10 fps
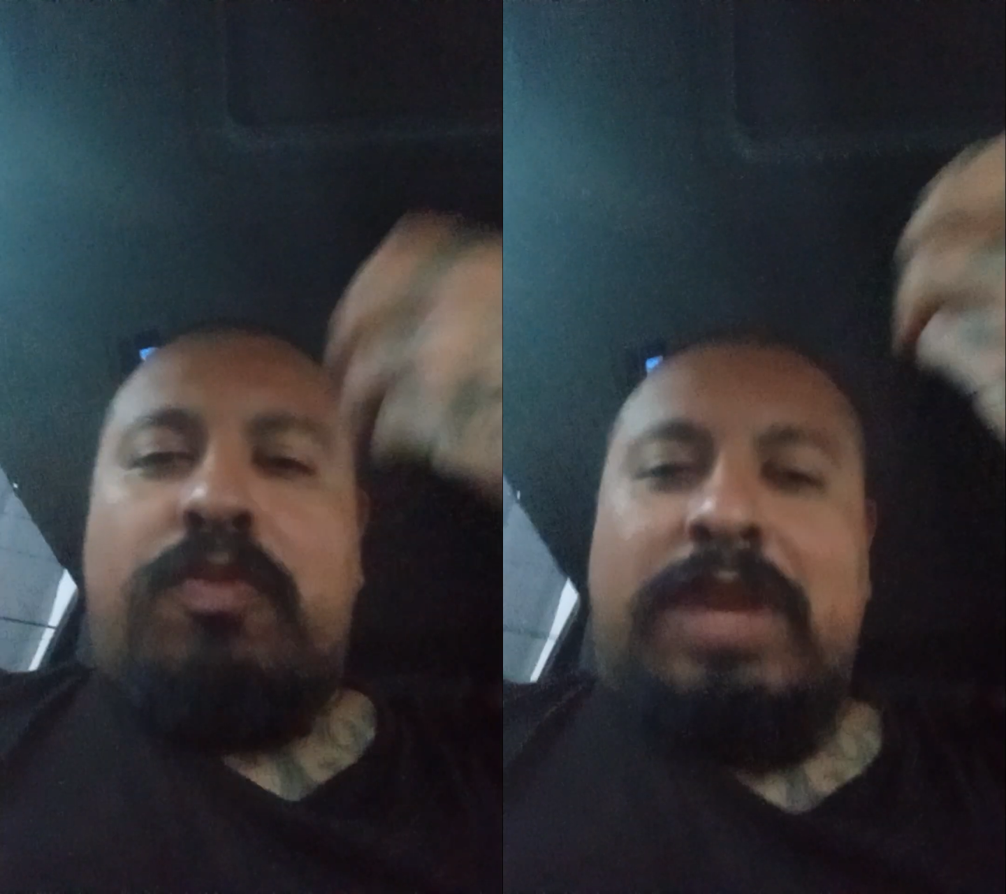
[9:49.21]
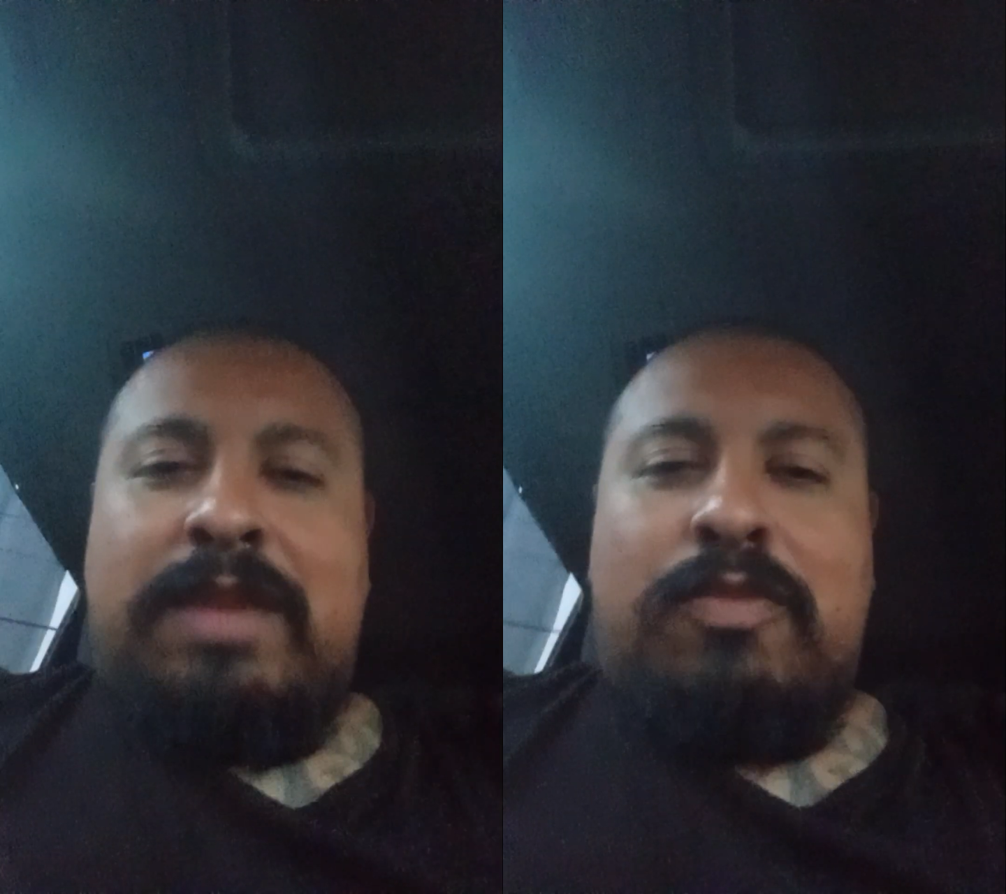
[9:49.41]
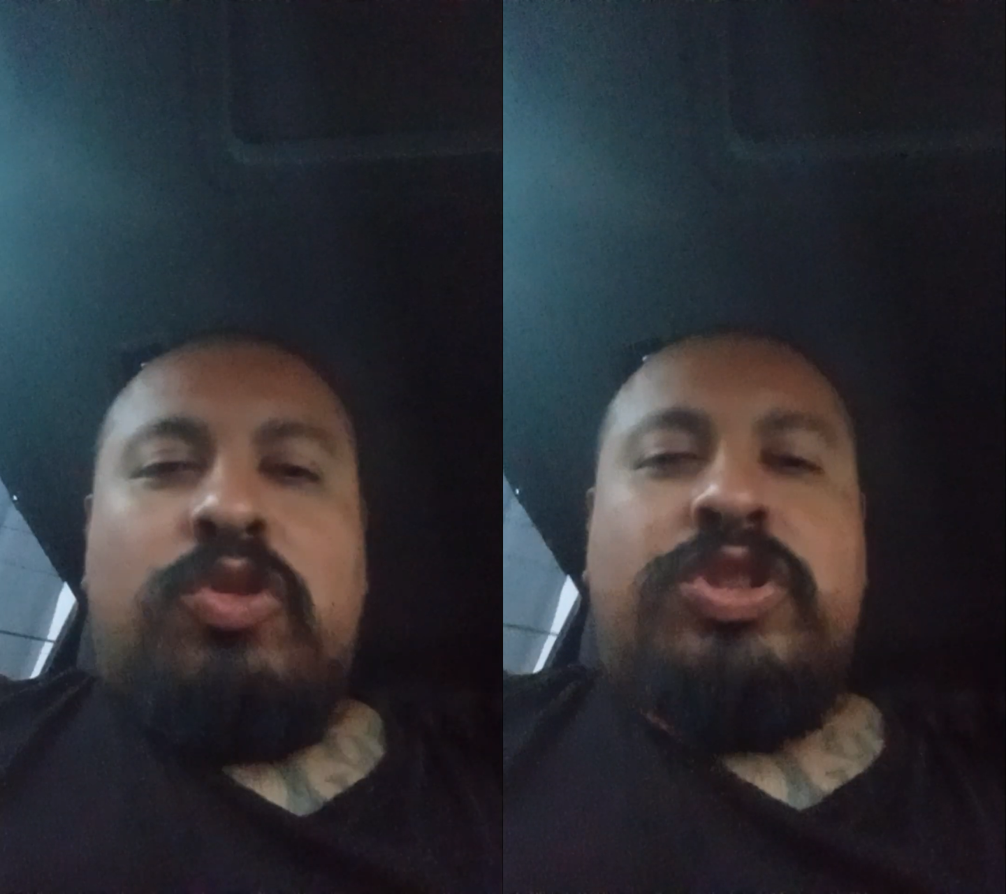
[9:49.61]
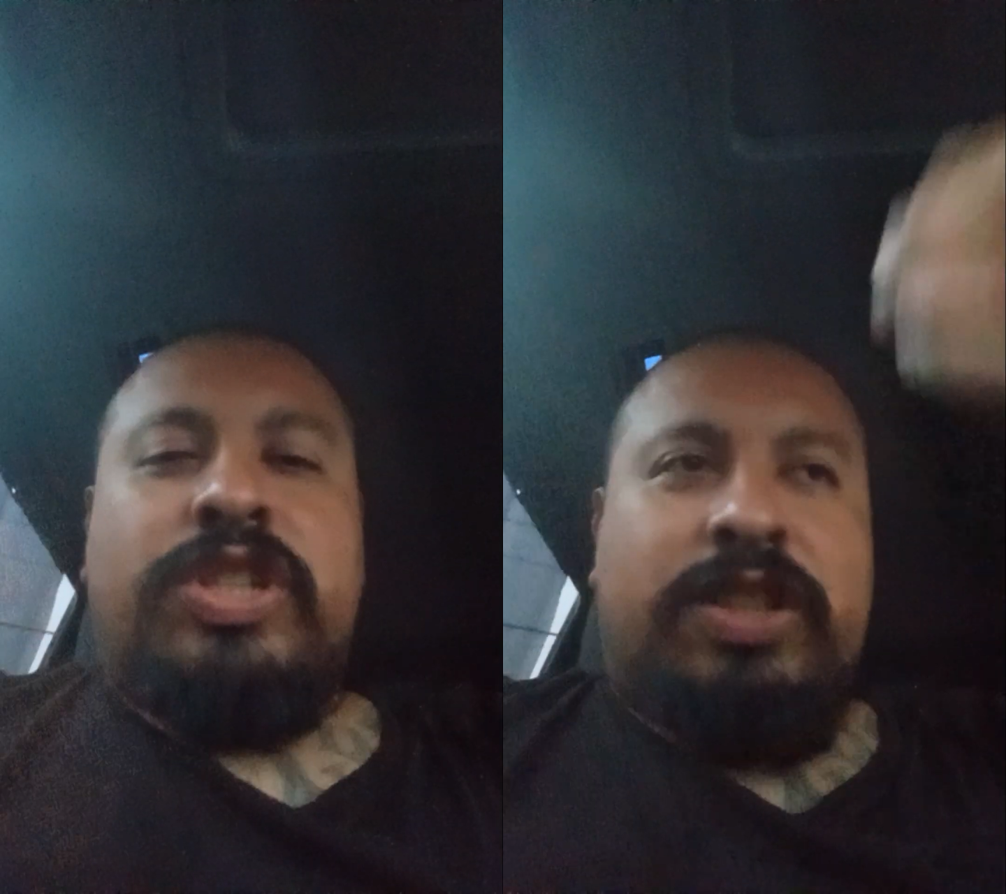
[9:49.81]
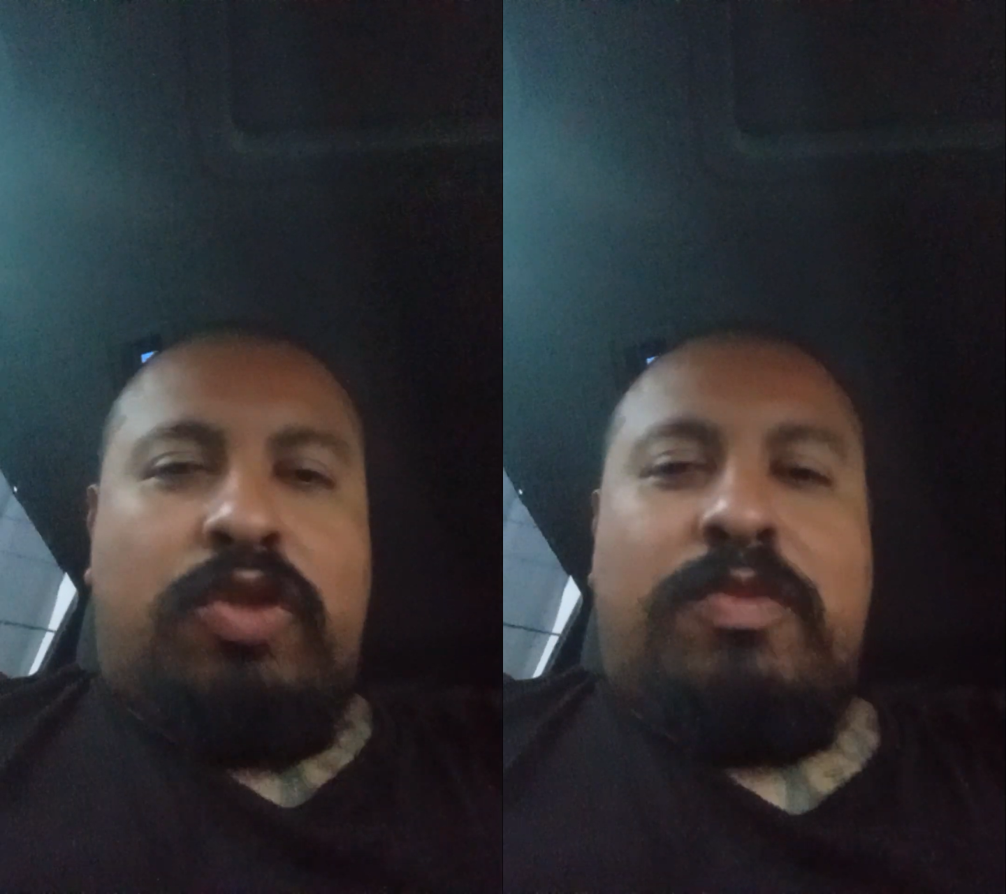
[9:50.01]

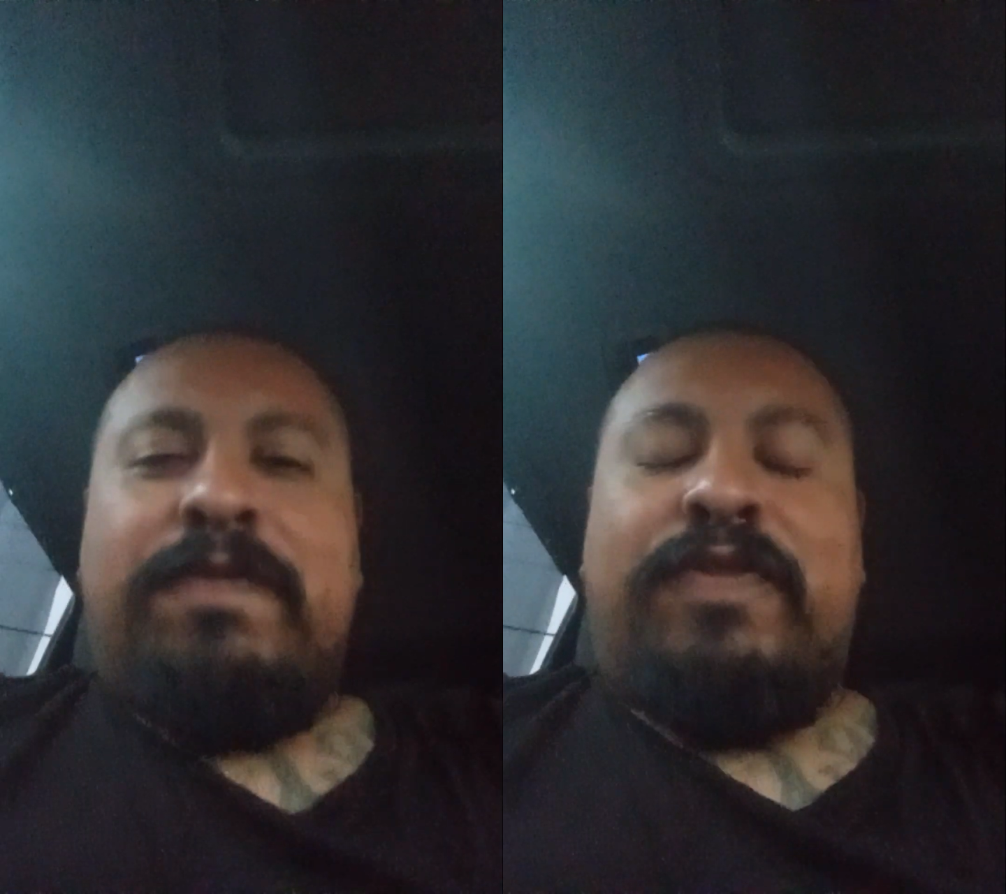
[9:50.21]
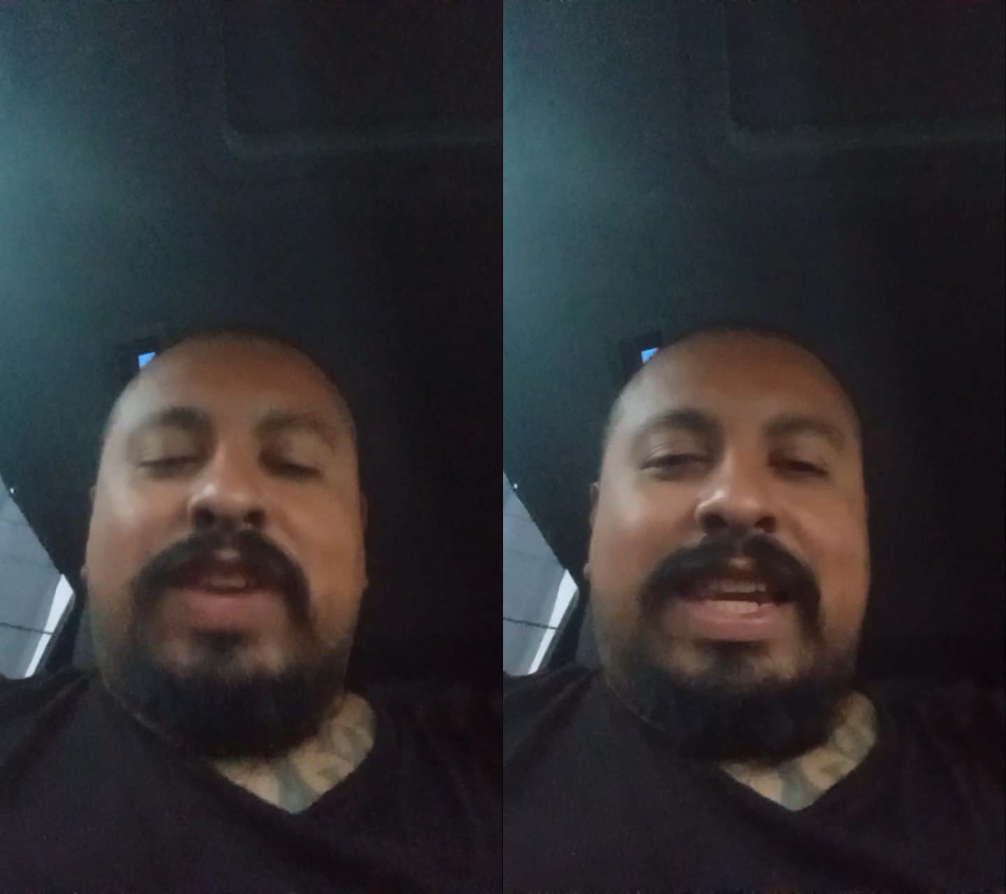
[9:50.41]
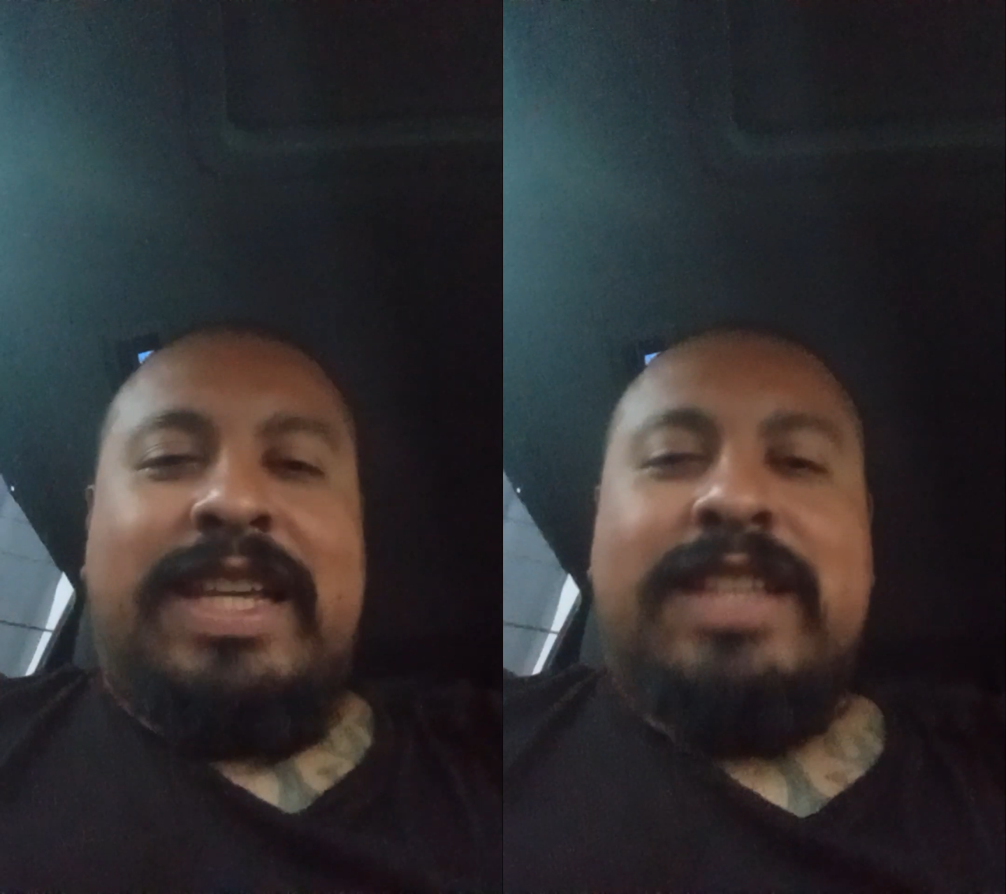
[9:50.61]
emotions, human feelings,